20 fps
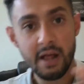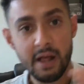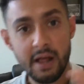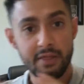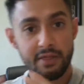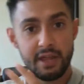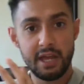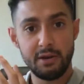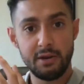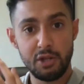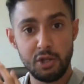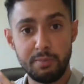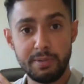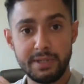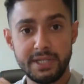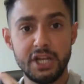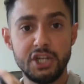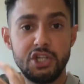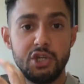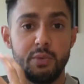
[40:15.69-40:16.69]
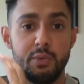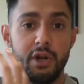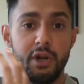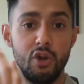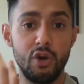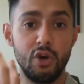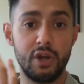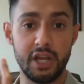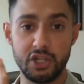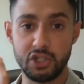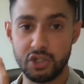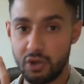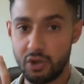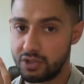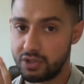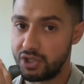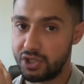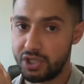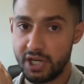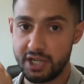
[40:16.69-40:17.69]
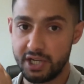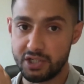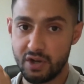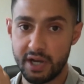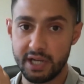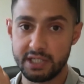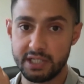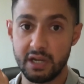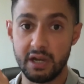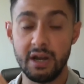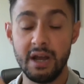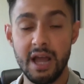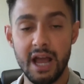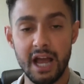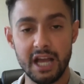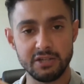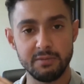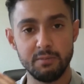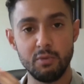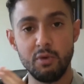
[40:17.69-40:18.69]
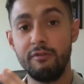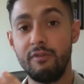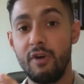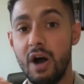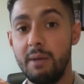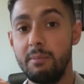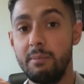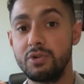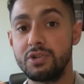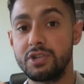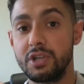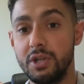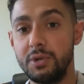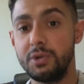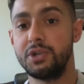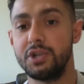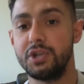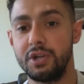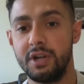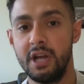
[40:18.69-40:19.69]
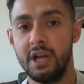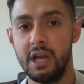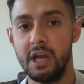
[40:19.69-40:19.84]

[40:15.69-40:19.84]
then you potentially want to look at a stocks and shares ISA as a more viable solution.